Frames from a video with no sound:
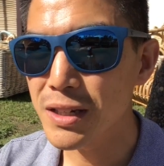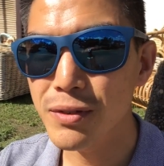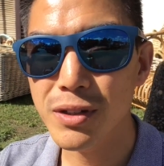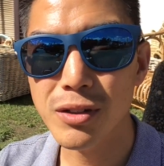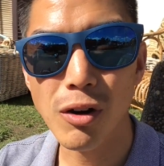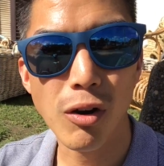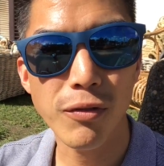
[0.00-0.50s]

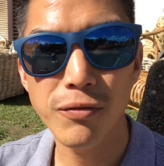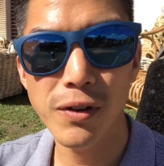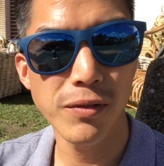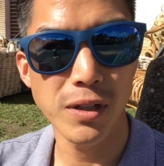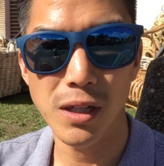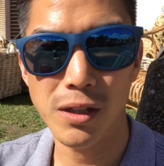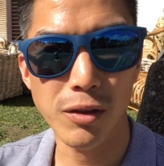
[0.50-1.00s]
even our
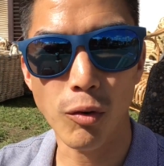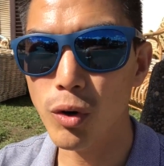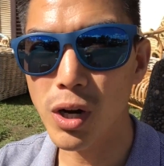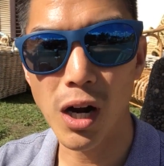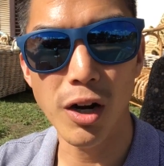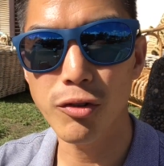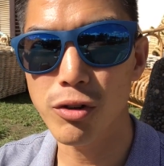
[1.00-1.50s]
50th
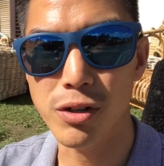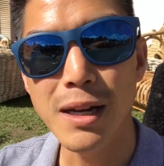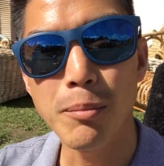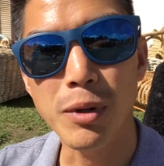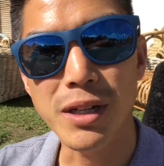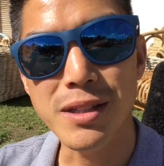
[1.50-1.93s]
or 100th.